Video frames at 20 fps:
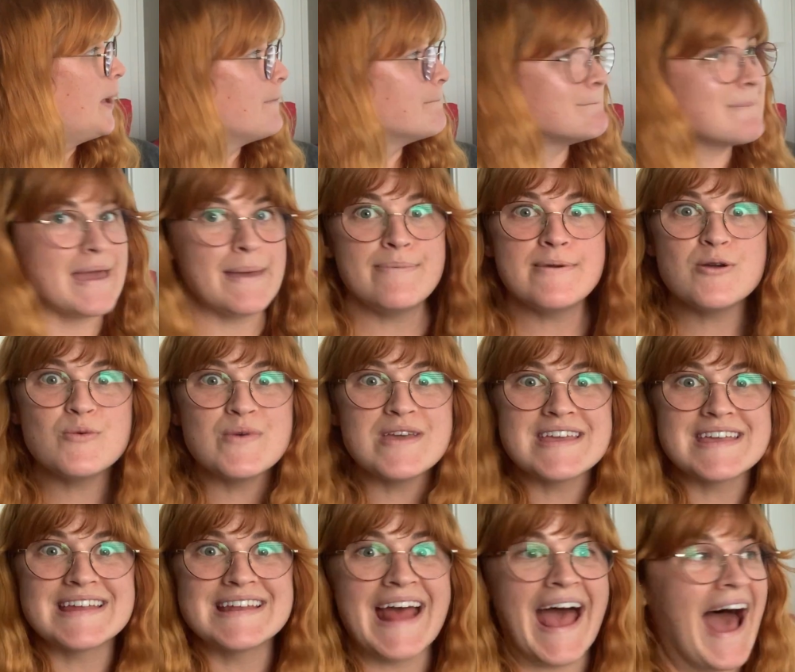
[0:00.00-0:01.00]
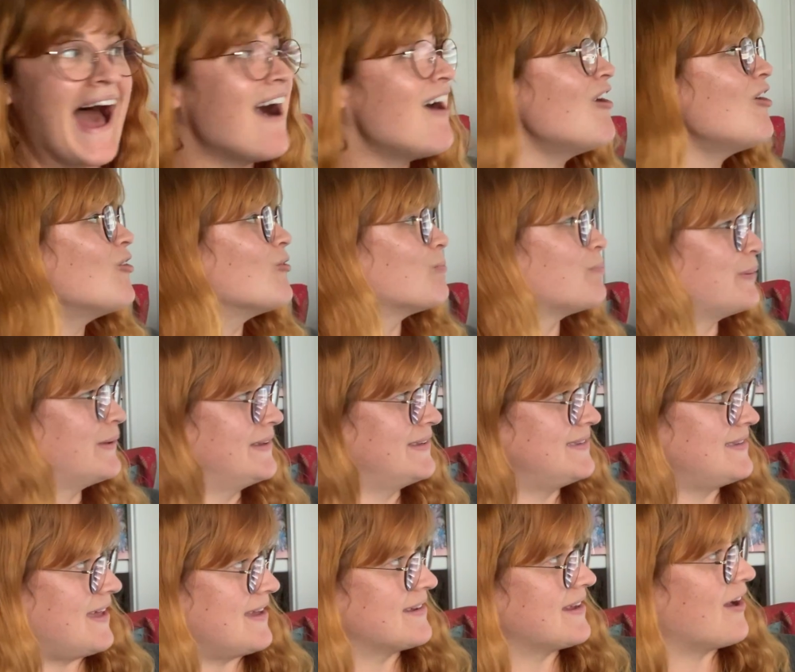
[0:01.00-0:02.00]
Maybe we can help,
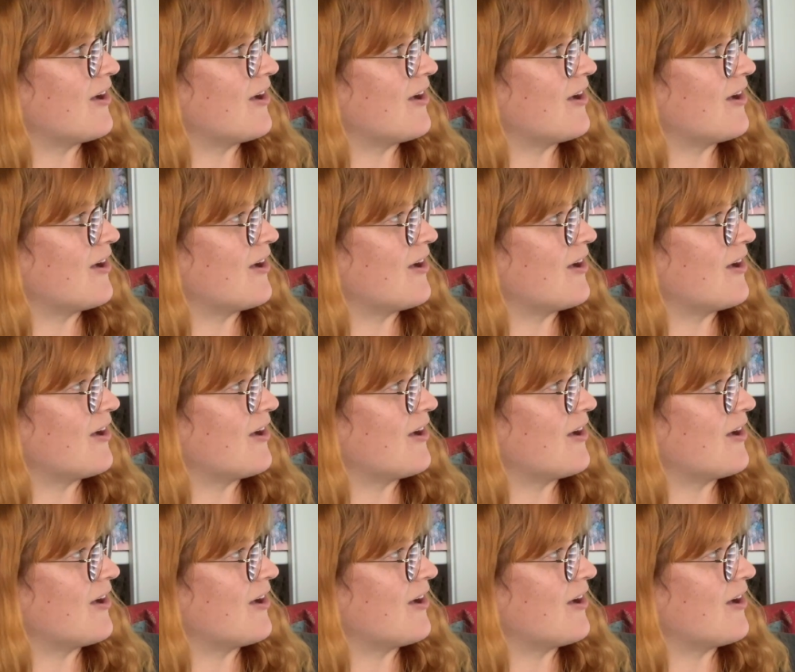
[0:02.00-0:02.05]
said